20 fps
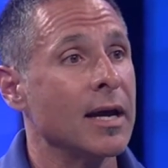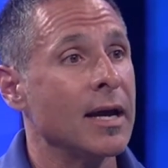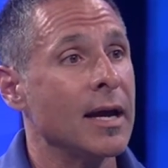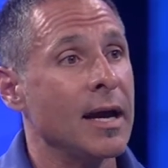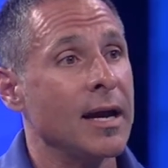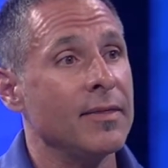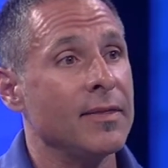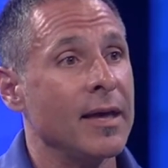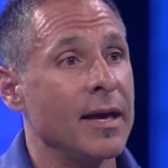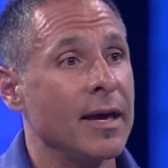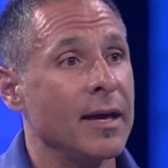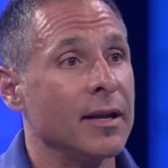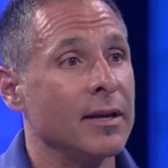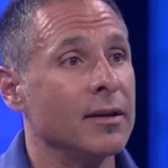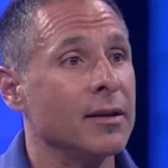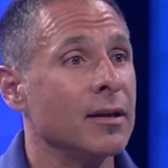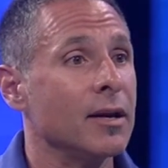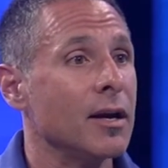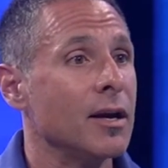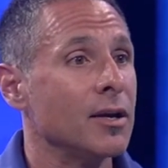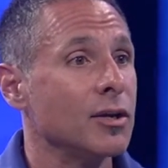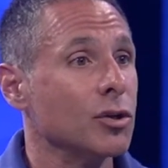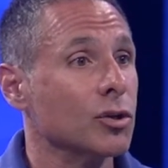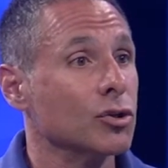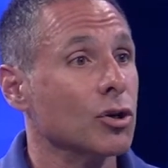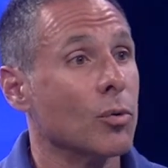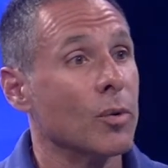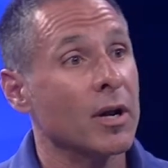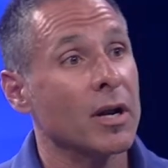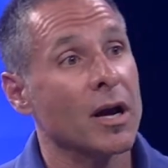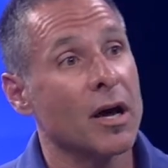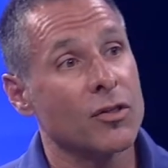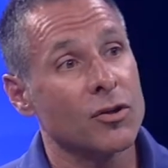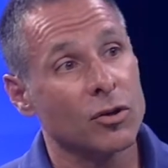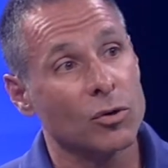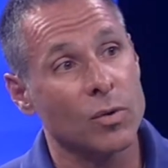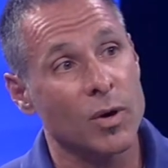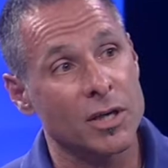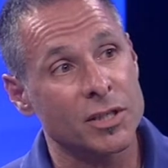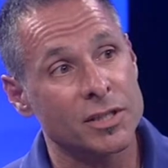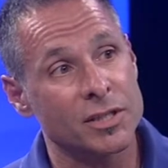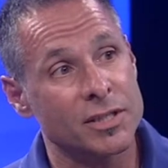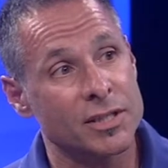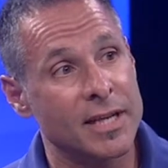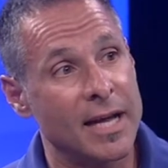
and then you'll know what other questions